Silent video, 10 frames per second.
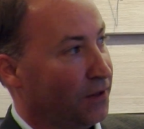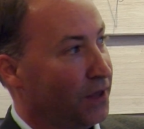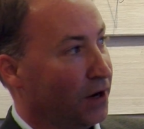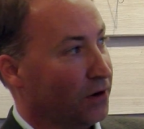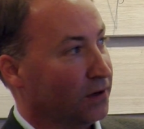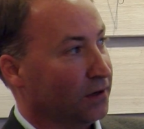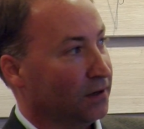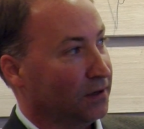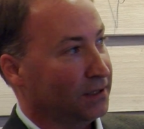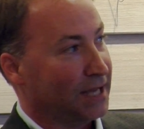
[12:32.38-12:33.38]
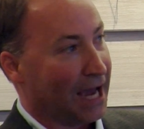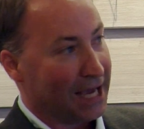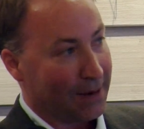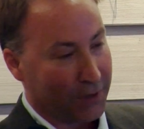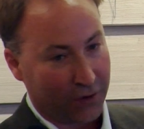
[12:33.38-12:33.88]
their
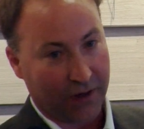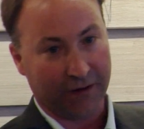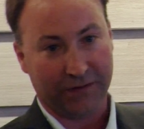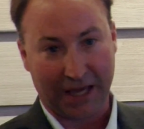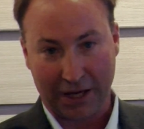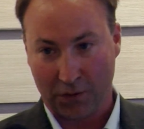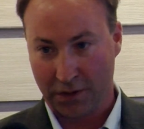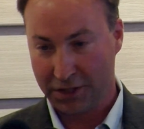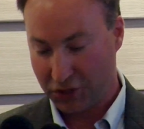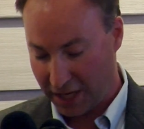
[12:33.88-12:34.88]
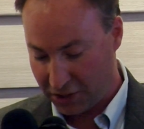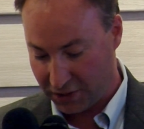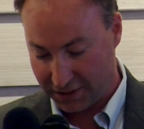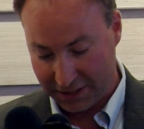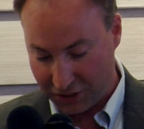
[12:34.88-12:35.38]
diameter of the aorta
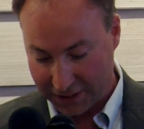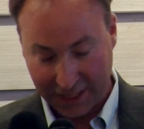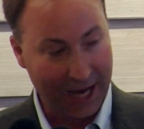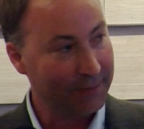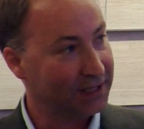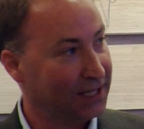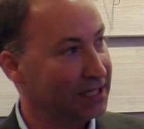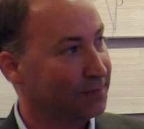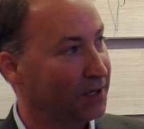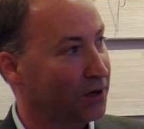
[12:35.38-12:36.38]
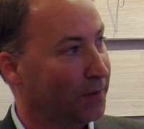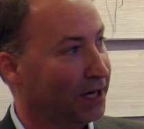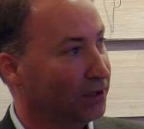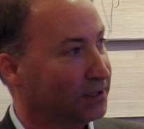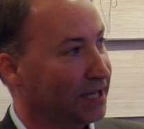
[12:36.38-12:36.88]
changes. It's just common sense, but
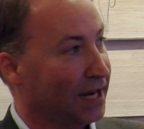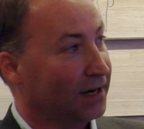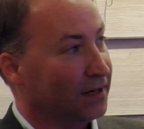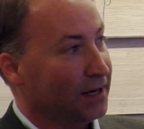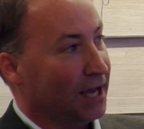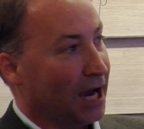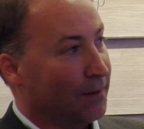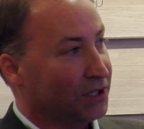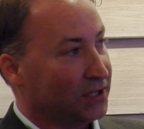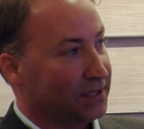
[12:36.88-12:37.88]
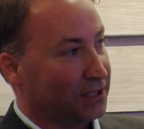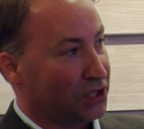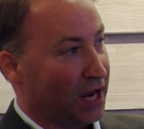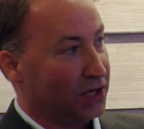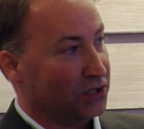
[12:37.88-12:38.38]
nobody looked at it. How much does it
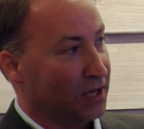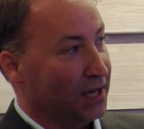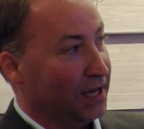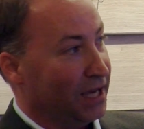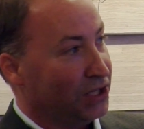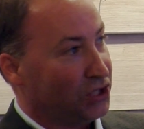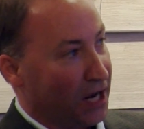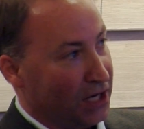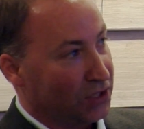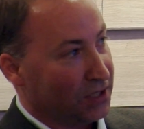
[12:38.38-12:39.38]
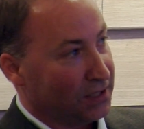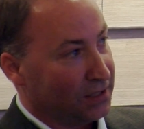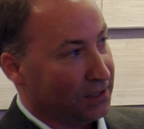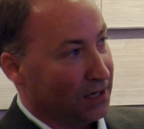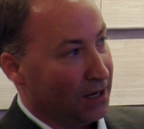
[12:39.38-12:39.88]
change? It
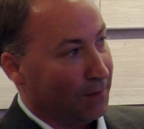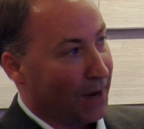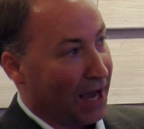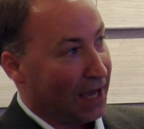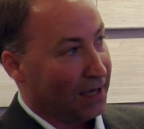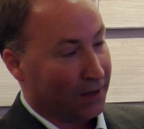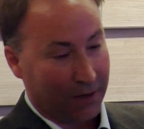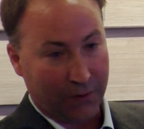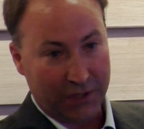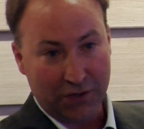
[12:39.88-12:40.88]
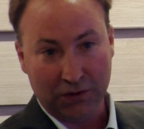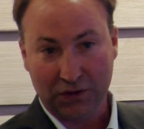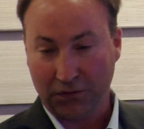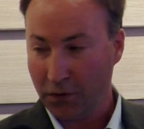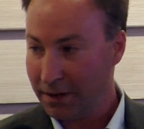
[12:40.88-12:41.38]
changes by, when you
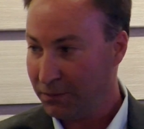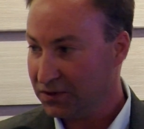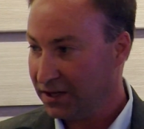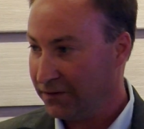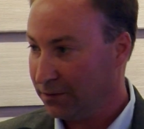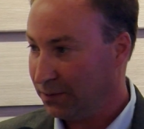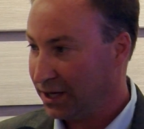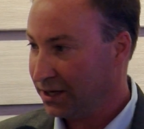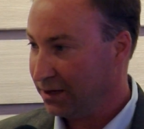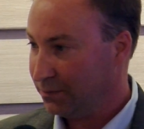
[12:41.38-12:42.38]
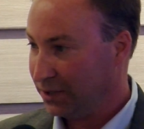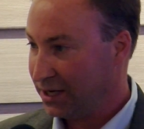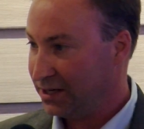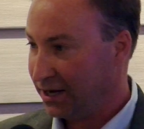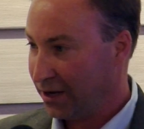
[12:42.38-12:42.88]
lose 40% of your
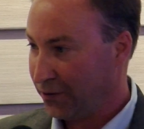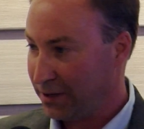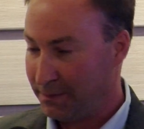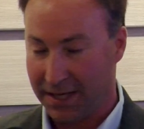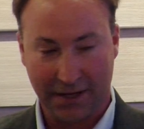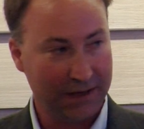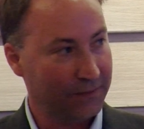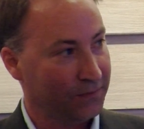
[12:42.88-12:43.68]
blood in a healthy pig,